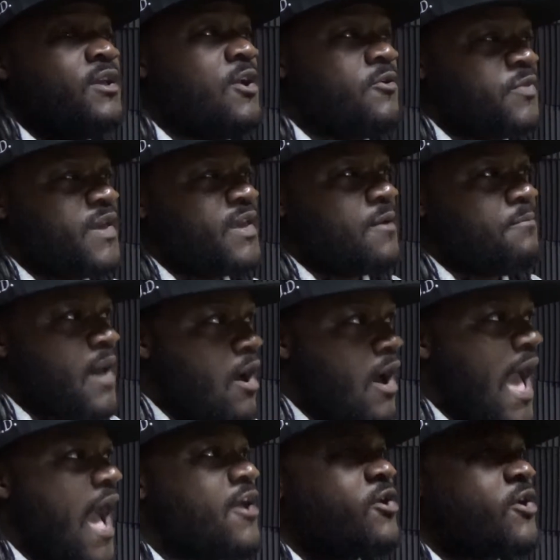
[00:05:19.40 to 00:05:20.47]
You don't think about
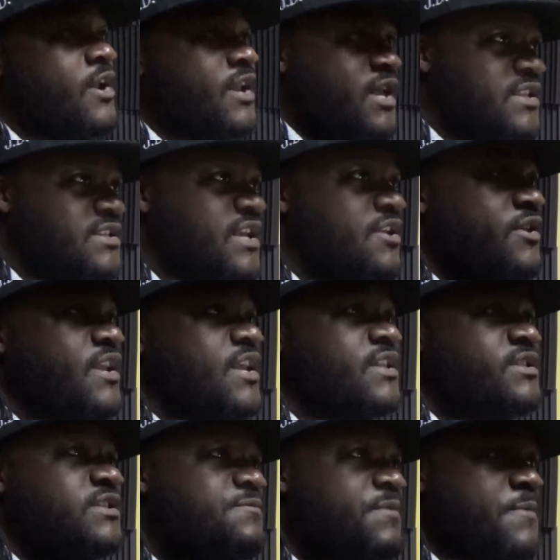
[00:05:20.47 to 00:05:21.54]
how you're going to continue to
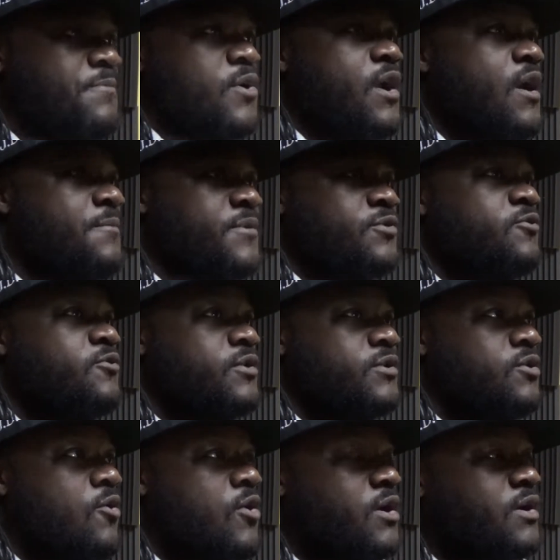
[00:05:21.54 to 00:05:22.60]
get these people coming through the
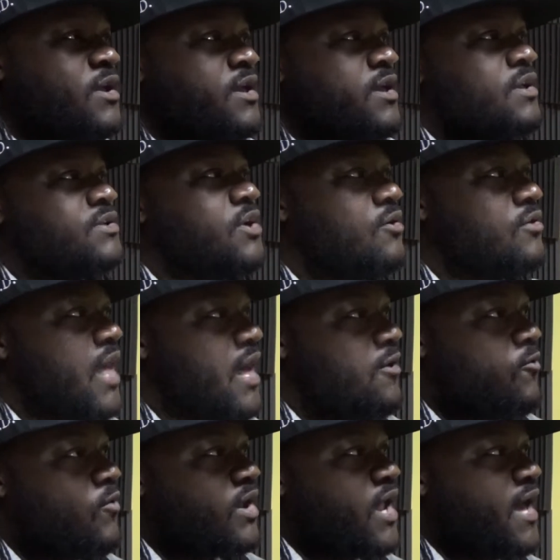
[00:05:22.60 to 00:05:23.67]
door. So a lot
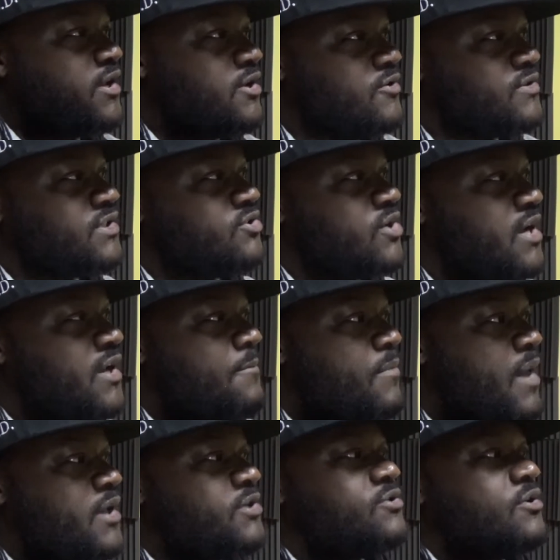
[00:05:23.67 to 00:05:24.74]
of what I do is just try to
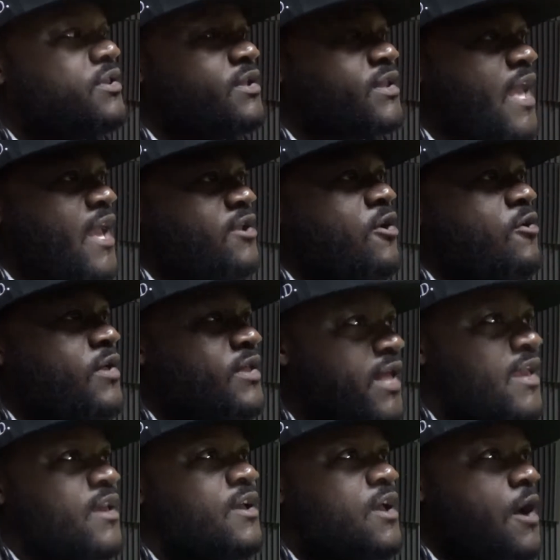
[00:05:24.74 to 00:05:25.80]
make sure that they know that
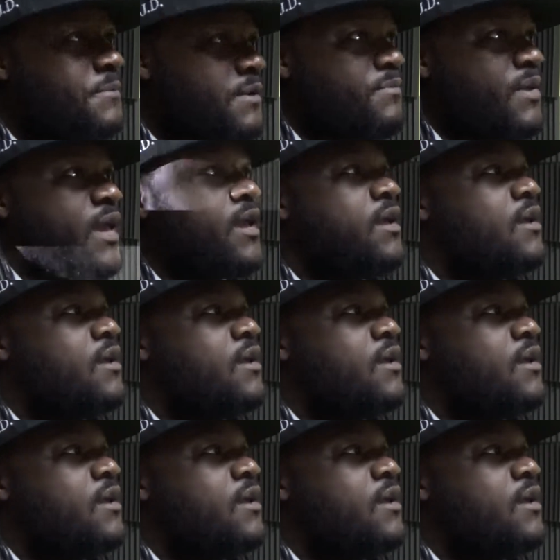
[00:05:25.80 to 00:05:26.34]
they can come to me.